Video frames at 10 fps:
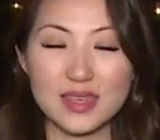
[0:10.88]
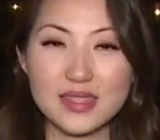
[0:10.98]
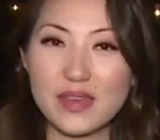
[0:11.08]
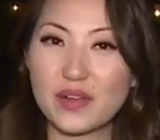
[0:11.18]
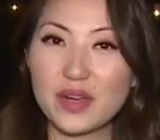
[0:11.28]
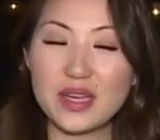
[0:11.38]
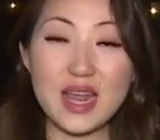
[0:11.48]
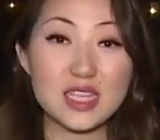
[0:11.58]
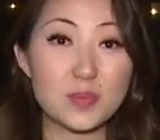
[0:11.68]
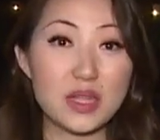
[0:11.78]
Xavier, it
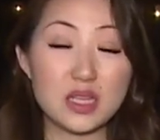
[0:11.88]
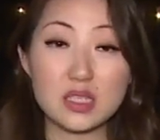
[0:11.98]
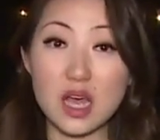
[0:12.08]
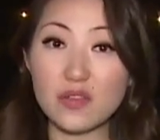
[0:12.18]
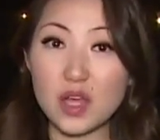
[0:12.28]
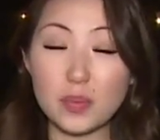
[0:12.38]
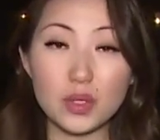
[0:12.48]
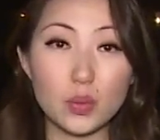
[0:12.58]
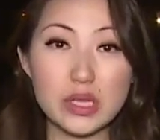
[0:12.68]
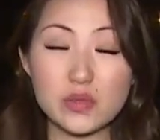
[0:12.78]
has been a tough
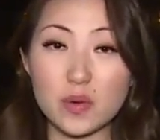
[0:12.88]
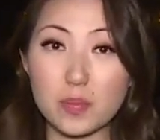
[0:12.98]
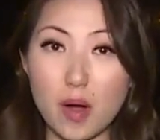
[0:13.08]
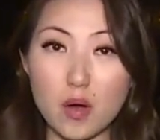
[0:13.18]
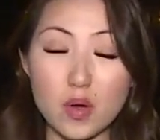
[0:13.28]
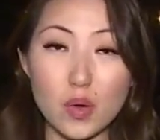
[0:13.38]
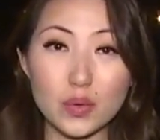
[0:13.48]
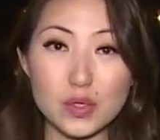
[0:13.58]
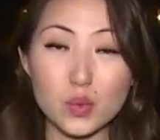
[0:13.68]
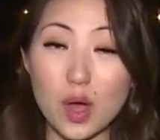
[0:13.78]
couple of weeks for bar
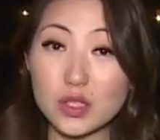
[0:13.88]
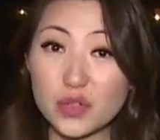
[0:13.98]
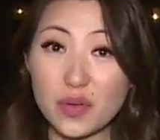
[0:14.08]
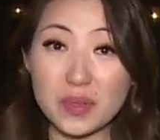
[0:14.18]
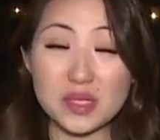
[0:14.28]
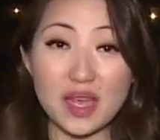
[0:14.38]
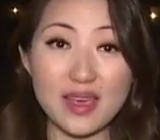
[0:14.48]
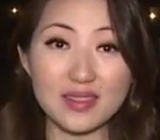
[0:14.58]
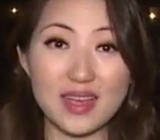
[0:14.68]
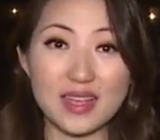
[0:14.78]
owners watching from the
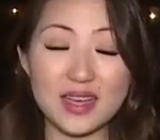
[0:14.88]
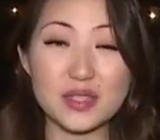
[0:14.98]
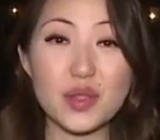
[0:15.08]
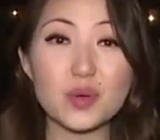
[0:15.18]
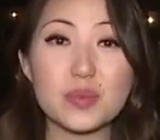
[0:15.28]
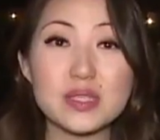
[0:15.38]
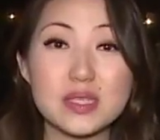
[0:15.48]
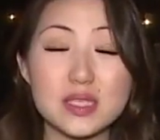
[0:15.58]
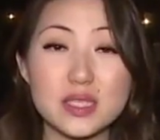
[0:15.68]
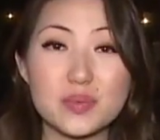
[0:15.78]
sideline as other
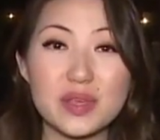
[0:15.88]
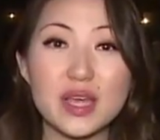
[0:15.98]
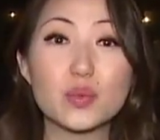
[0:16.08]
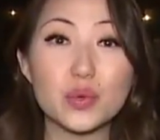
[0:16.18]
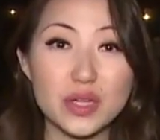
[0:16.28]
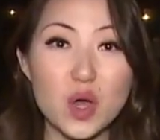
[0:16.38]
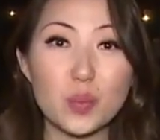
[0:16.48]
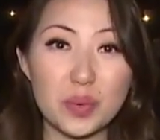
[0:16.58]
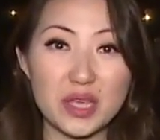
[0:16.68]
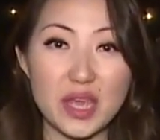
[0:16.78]
businesses begin
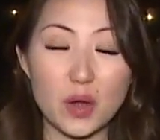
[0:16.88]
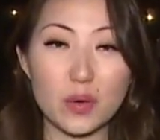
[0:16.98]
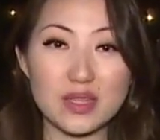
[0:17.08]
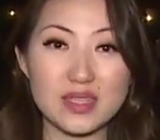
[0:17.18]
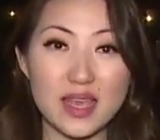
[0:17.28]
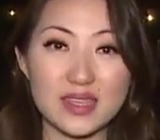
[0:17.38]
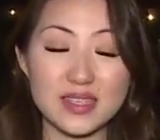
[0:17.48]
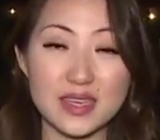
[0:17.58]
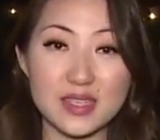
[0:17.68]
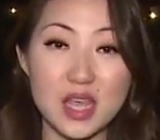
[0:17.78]
reopening here in
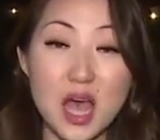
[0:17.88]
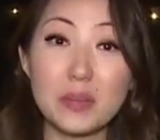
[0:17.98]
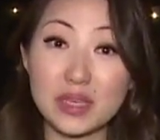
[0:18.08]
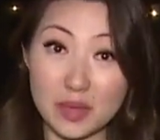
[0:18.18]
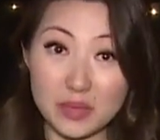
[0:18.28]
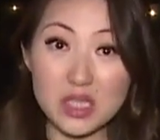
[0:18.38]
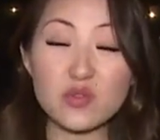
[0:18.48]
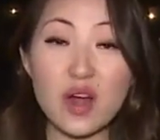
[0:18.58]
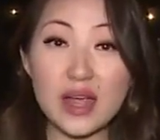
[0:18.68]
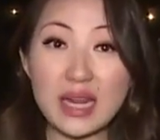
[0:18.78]
Texas. But come this
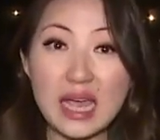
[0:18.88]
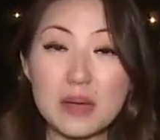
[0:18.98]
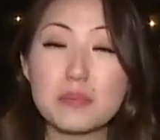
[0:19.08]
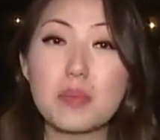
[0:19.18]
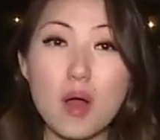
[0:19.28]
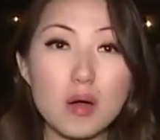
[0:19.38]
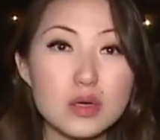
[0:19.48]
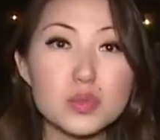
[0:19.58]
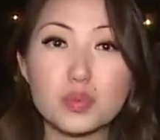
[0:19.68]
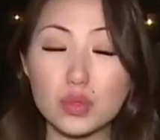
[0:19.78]
Friday,
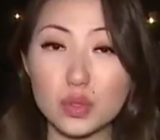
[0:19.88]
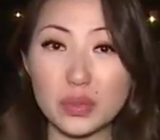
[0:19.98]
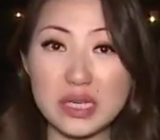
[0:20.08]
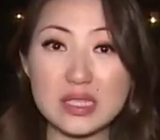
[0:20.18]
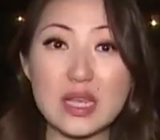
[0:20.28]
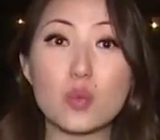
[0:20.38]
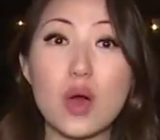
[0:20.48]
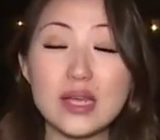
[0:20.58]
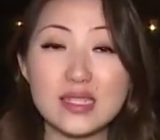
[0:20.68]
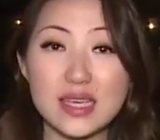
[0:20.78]
bars, breweries, and
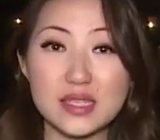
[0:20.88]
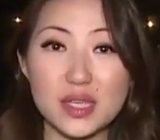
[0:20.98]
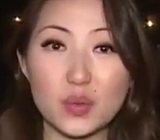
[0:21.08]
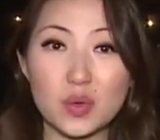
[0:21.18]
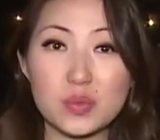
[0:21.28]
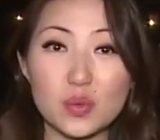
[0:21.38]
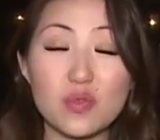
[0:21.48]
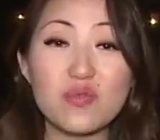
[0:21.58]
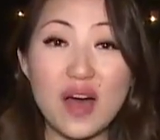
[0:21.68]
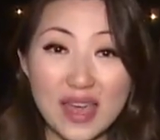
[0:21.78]
wine tasting rooms
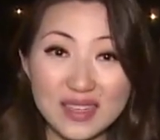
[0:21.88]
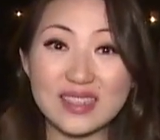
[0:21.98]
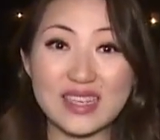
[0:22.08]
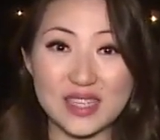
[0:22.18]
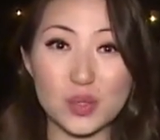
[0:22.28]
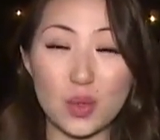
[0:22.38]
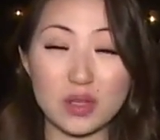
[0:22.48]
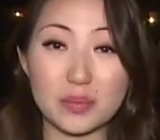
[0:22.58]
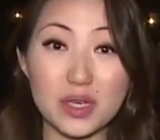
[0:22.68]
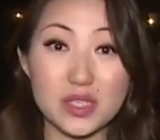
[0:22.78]
will finally get to
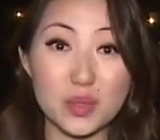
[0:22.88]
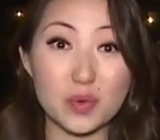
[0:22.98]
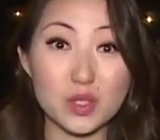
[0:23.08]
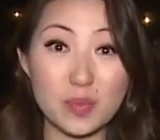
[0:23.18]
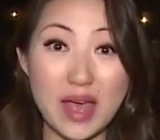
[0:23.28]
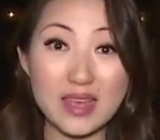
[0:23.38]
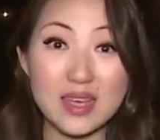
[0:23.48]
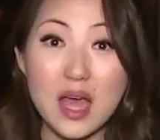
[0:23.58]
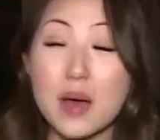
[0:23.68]
welcome customers back,